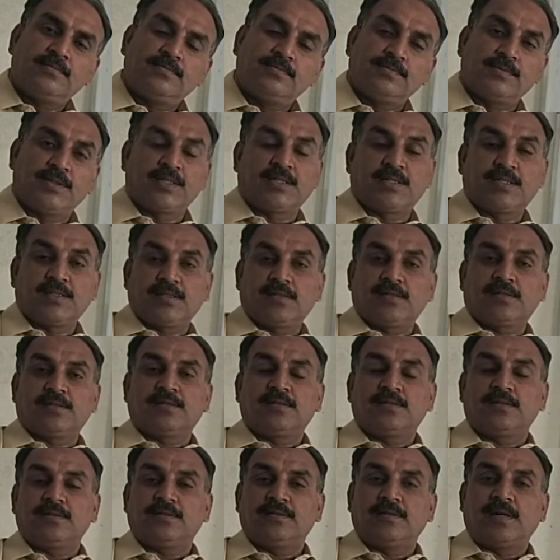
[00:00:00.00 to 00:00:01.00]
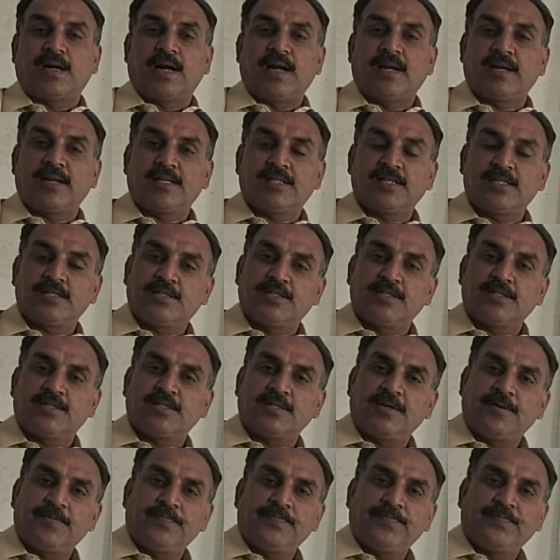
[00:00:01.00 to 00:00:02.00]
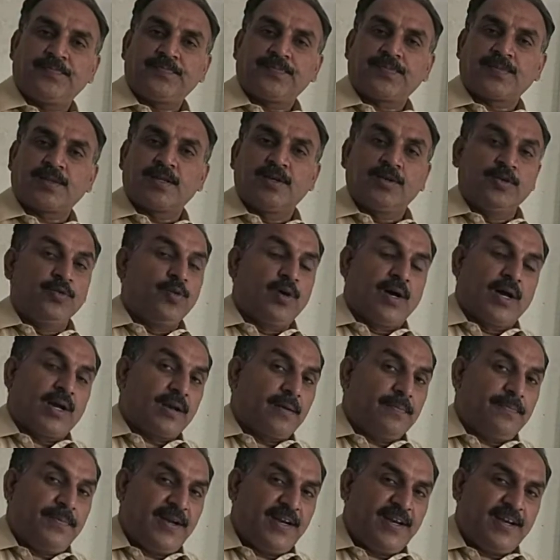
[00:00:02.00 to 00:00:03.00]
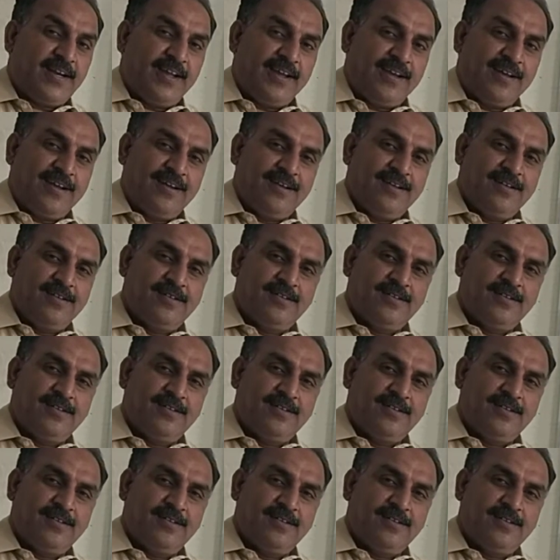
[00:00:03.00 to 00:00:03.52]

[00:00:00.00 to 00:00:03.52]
This is a necessity. You are repenting.